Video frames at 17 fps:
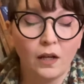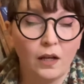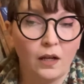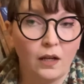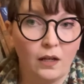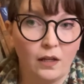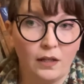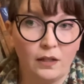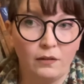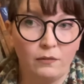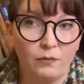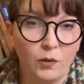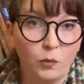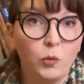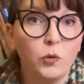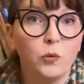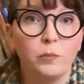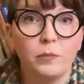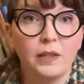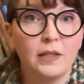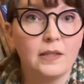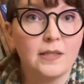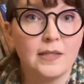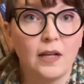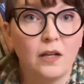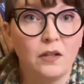the womb
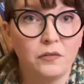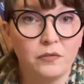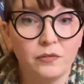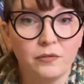itself.